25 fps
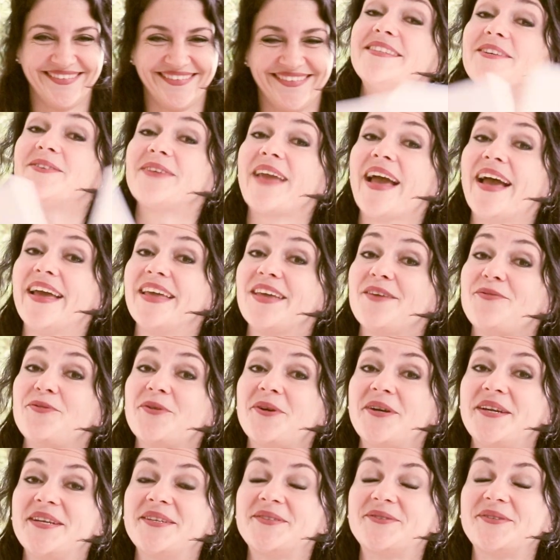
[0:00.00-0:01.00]
So yeah, if
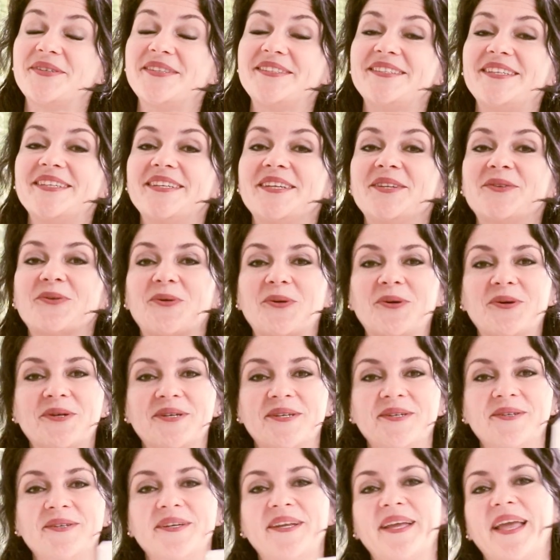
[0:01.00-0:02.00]
you're interested in
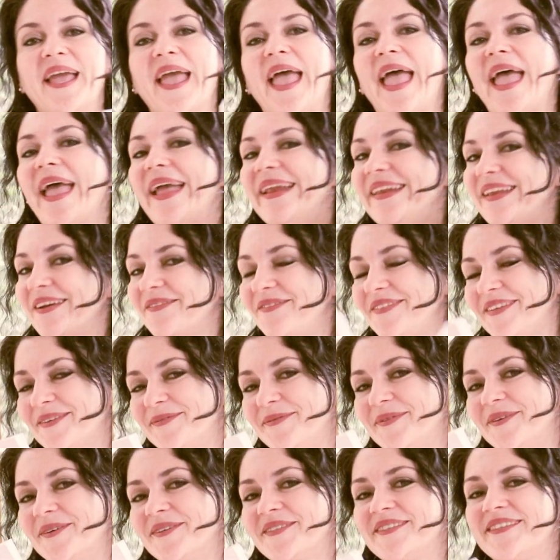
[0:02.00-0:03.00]
ordering any of the
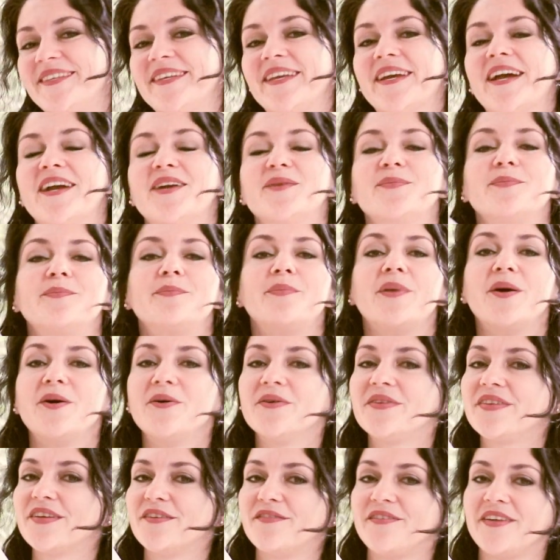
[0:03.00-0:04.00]
books, they are
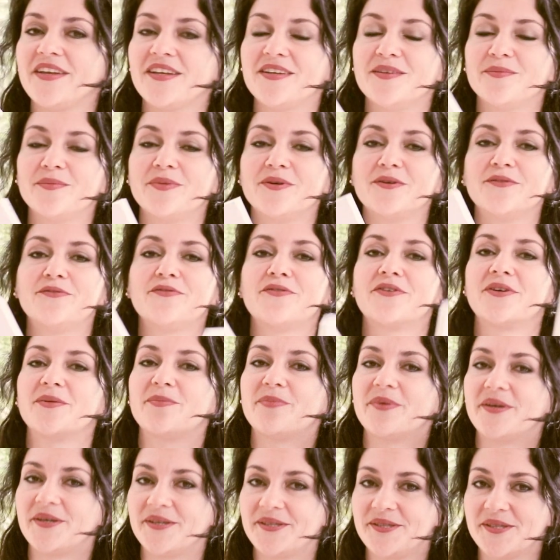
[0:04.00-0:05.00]
both available for
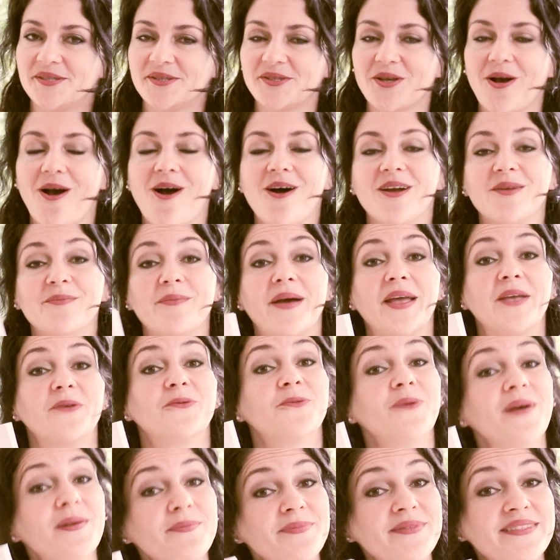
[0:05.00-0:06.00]
purchase on my
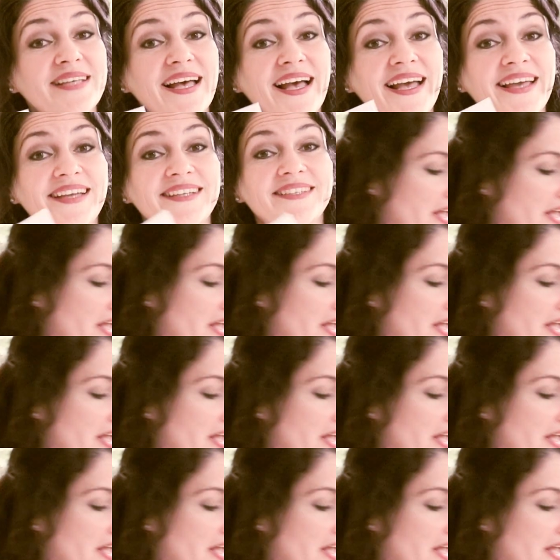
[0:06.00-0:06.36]
website.